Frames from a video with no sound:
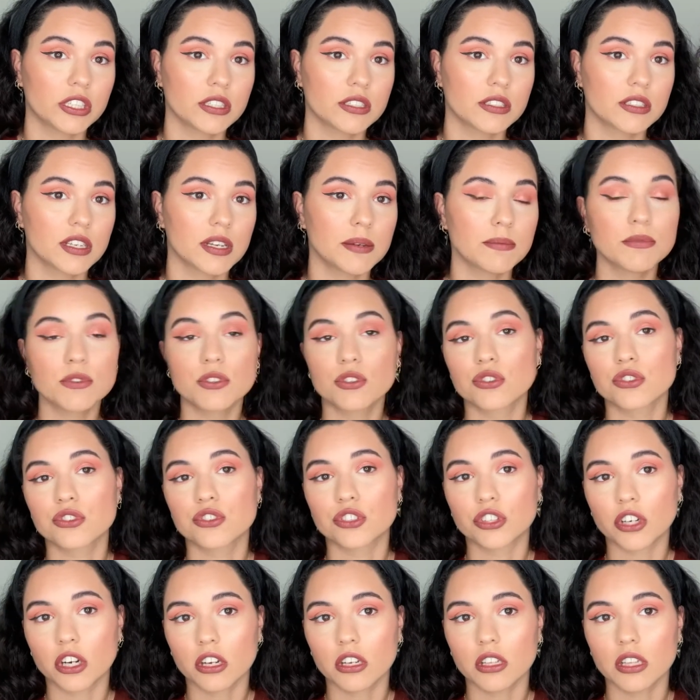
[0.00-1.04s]
some
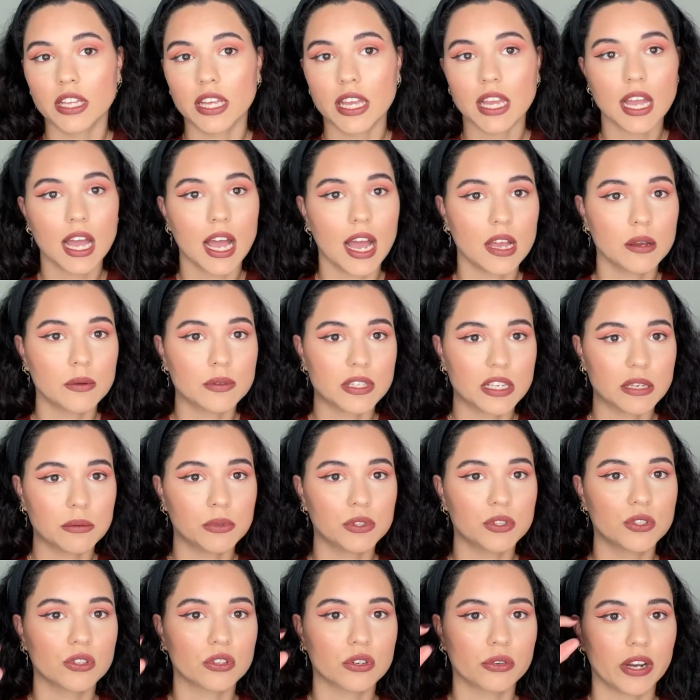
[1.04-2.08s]
struggling, I was able
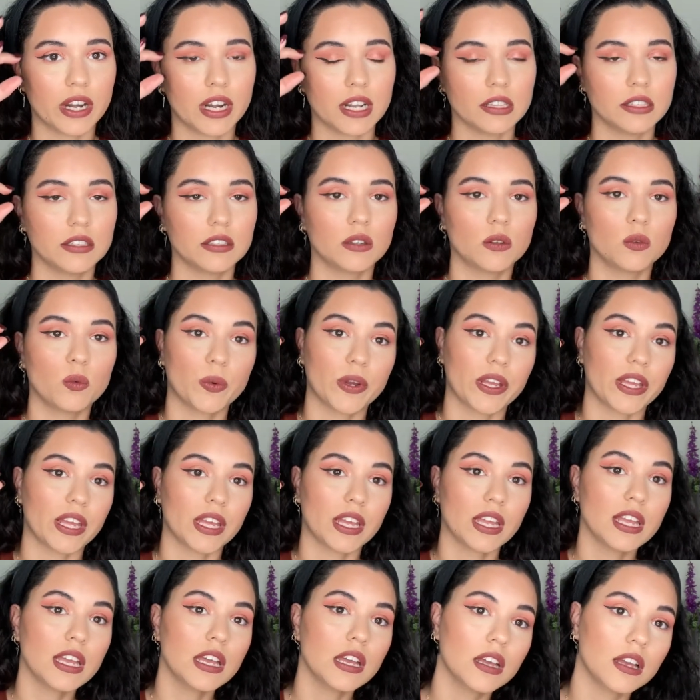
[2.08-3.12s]
to create a little
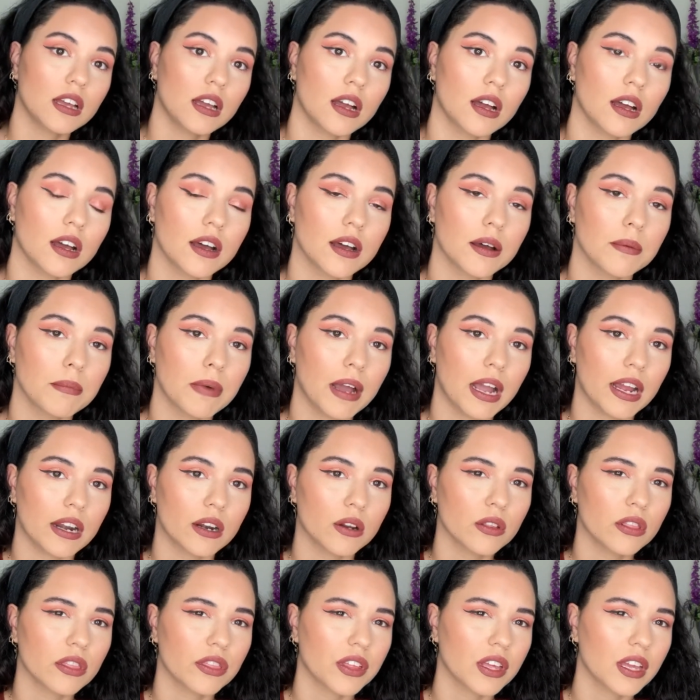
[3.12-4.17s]
wing. I
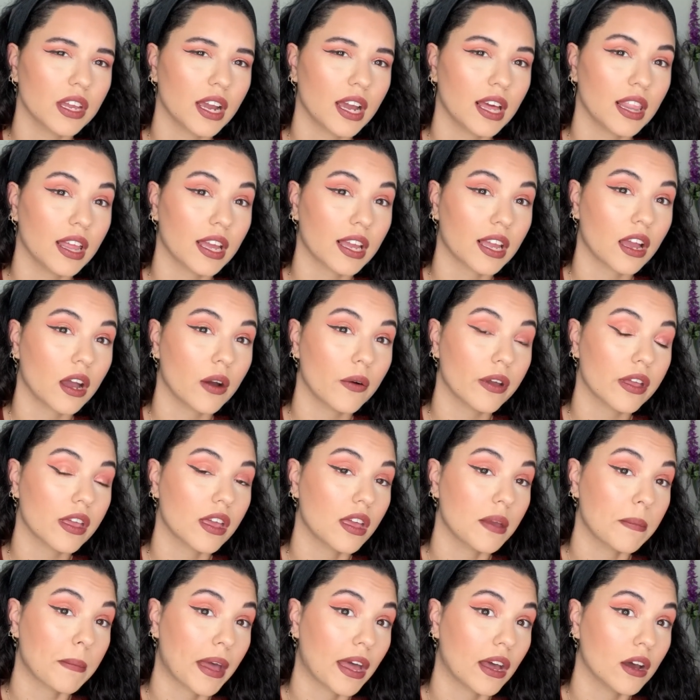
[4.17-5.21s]
don't think I like how it
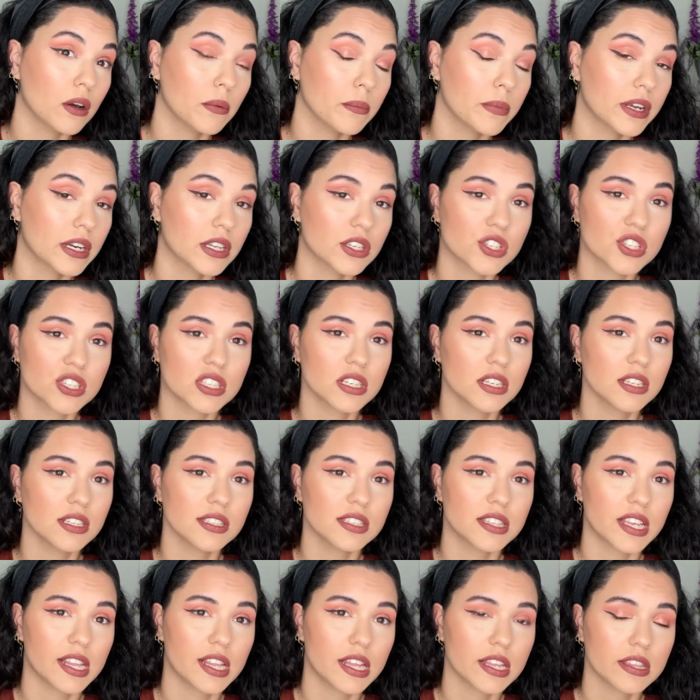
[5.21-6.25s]
came out, but it's just gonna
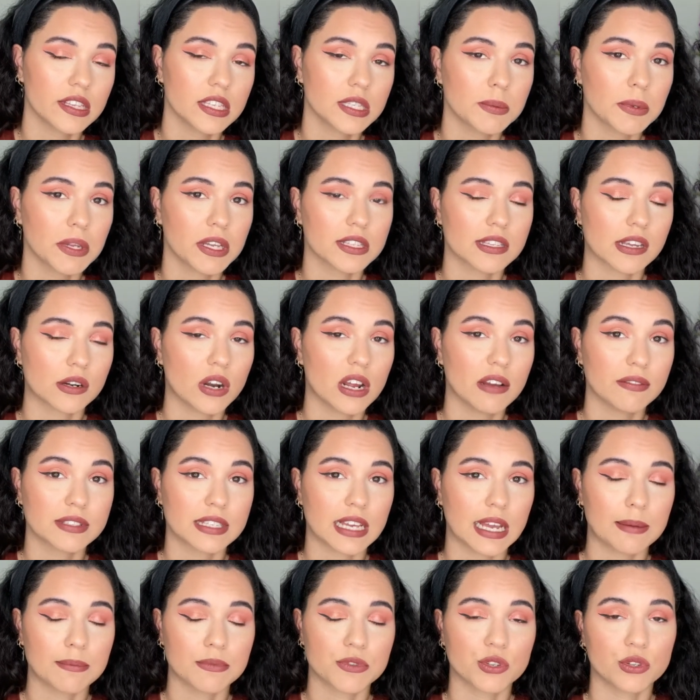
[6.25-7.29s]
stay like this because I don't have
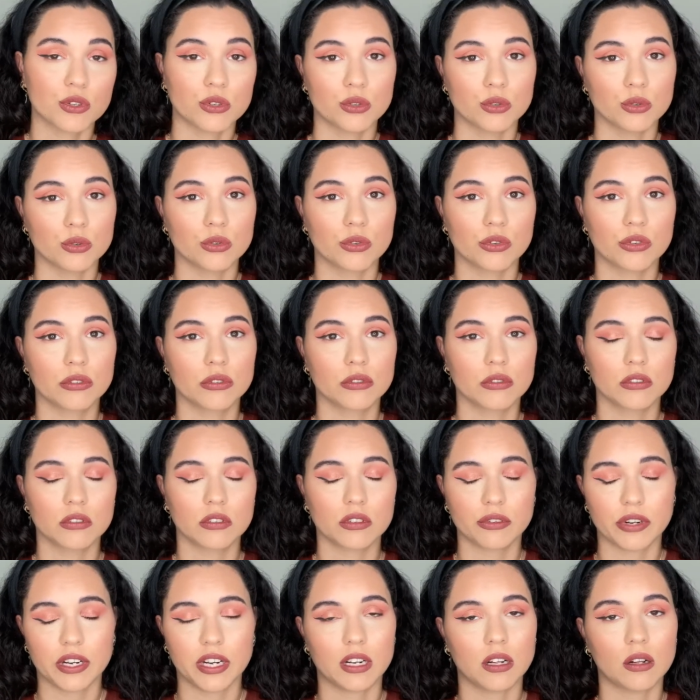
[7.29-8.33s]
time to
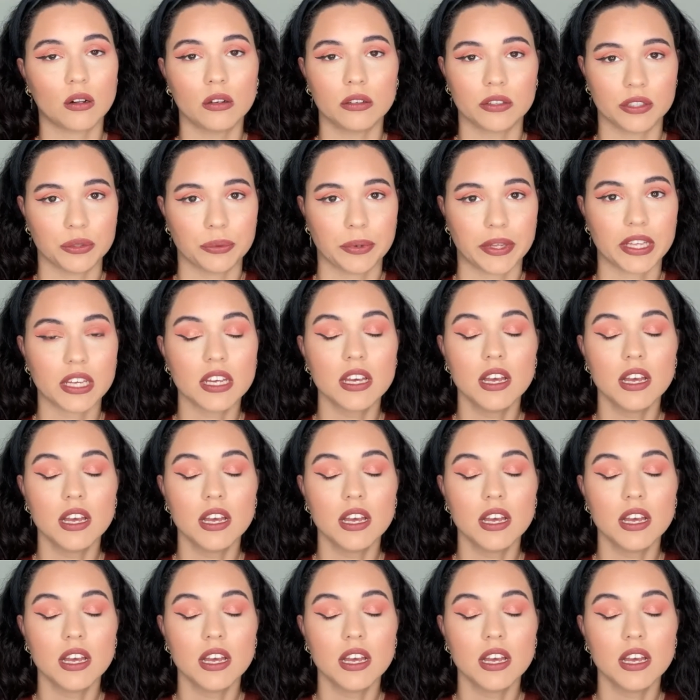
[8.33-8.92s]
create a whole new wing.